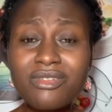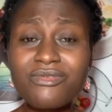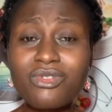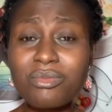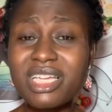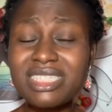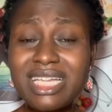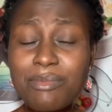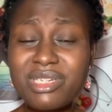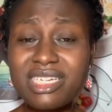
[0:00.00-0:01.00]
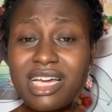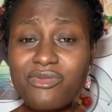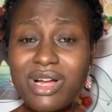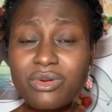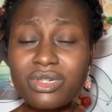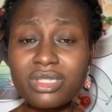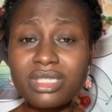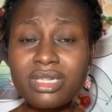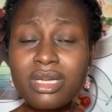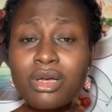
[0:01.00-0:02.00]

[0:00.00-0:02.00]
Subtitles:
from things happening around us,